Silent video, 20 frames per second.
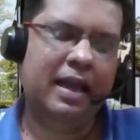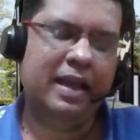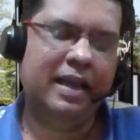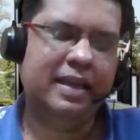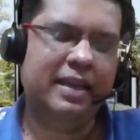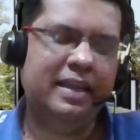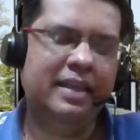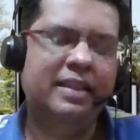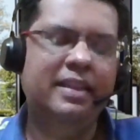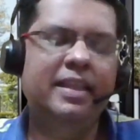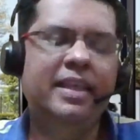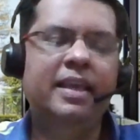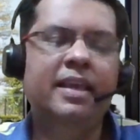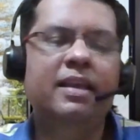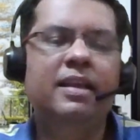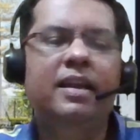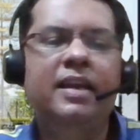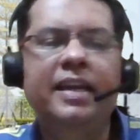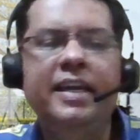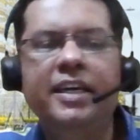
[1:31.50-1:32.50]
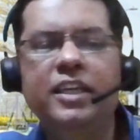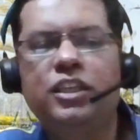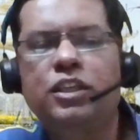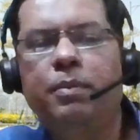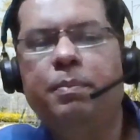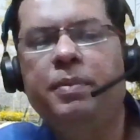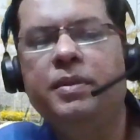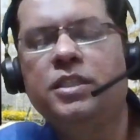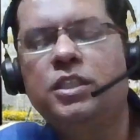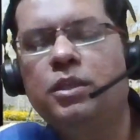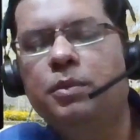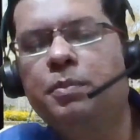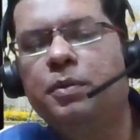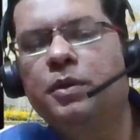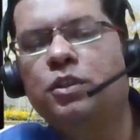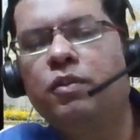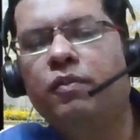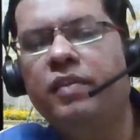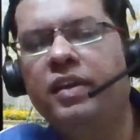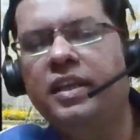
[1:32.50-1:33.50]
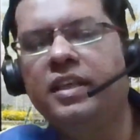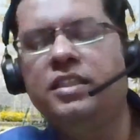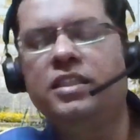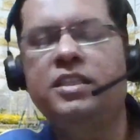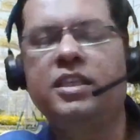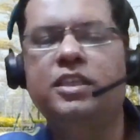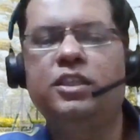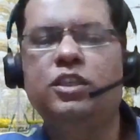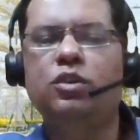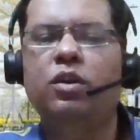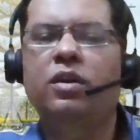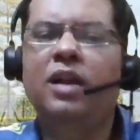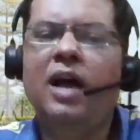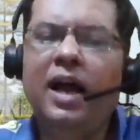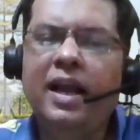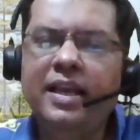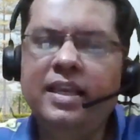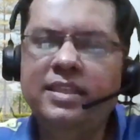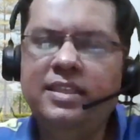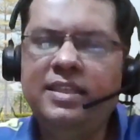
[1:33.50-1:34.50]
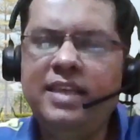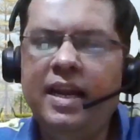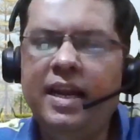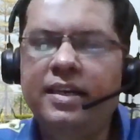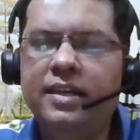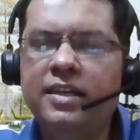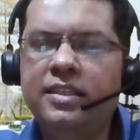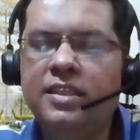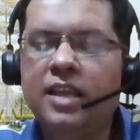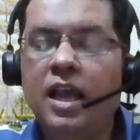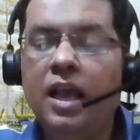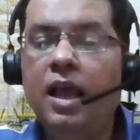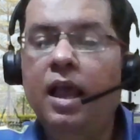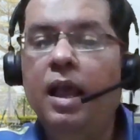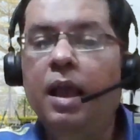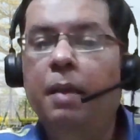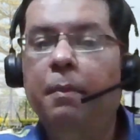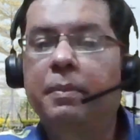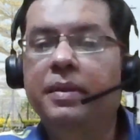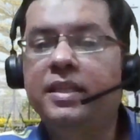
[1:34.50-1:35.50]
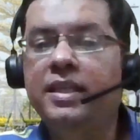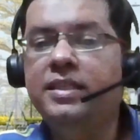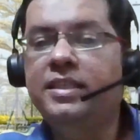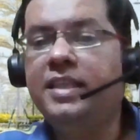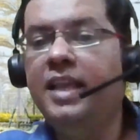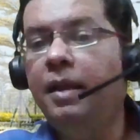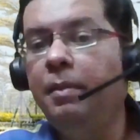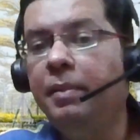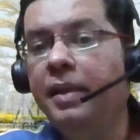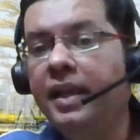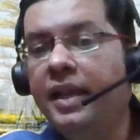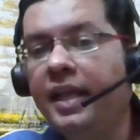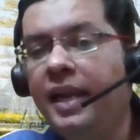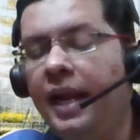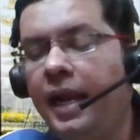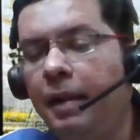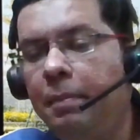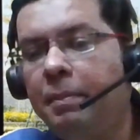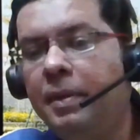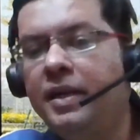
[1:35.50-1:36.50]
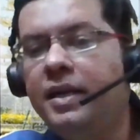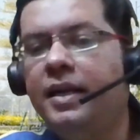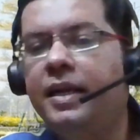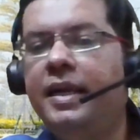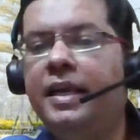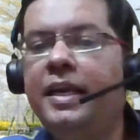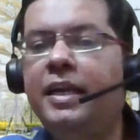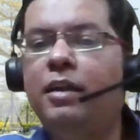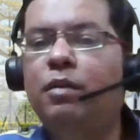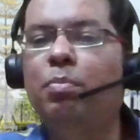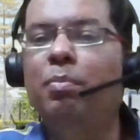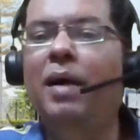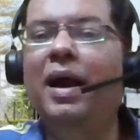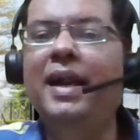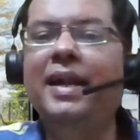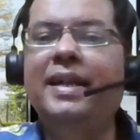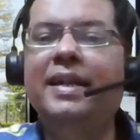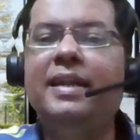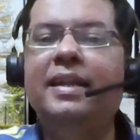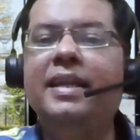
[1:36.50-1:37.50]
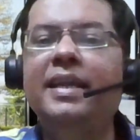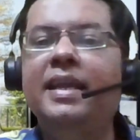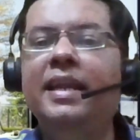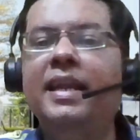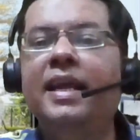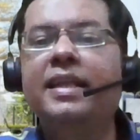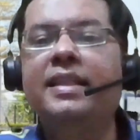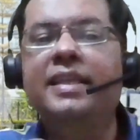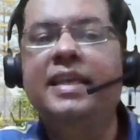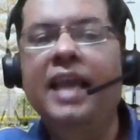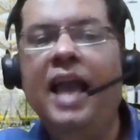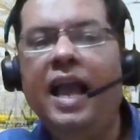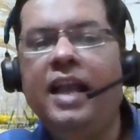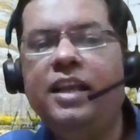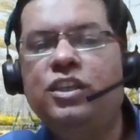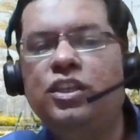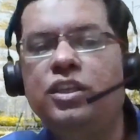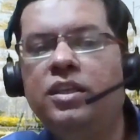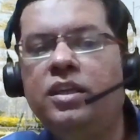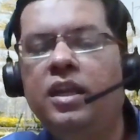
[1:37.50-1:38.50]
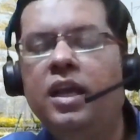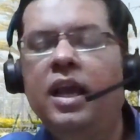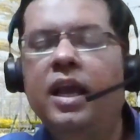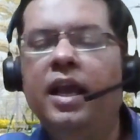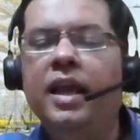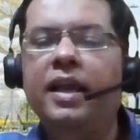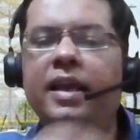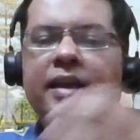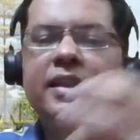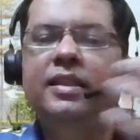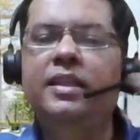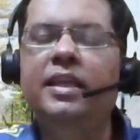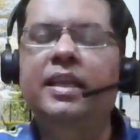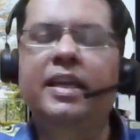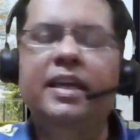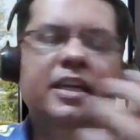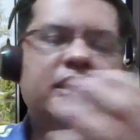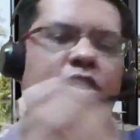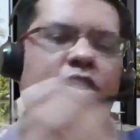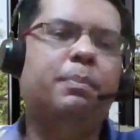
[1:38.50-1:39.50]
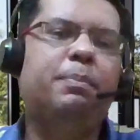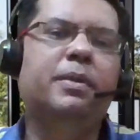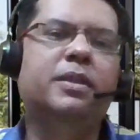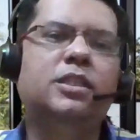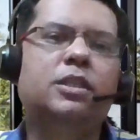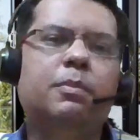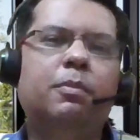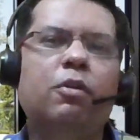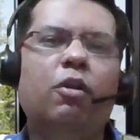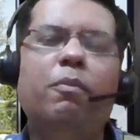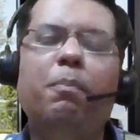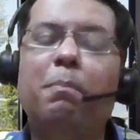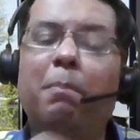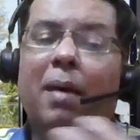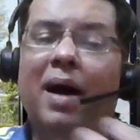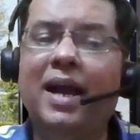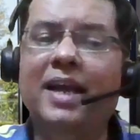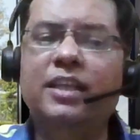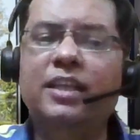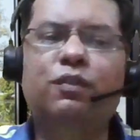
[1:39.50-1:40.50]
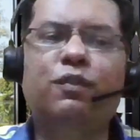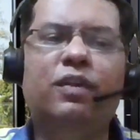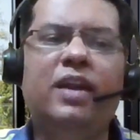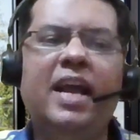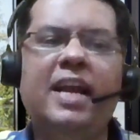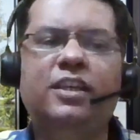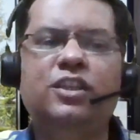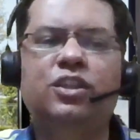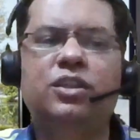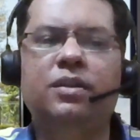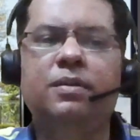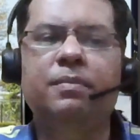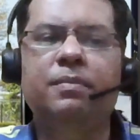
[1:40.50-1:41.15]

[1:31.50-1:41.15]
in the leadership principles of insist on higher standards, but this can be great, but it might delay the action in the leadership principle of bias for action.